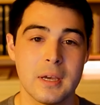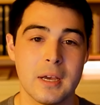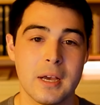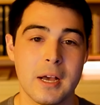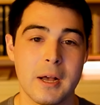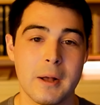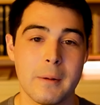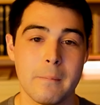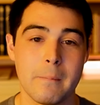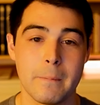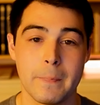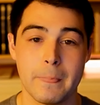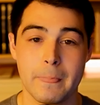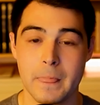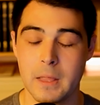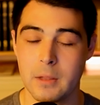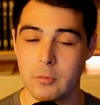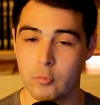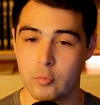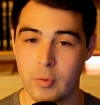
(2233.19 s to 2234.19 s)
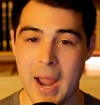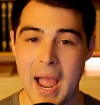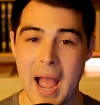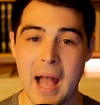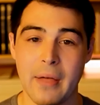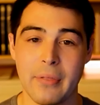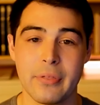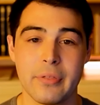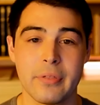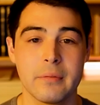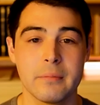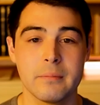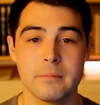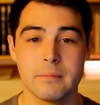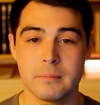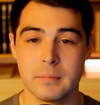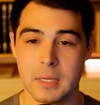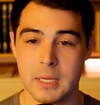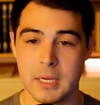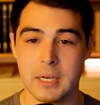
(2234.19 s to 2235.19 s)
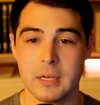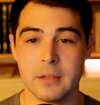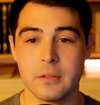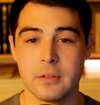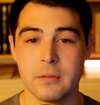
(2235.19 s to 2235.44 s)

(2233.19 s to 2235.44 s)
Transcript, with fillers: um, wrath, uh,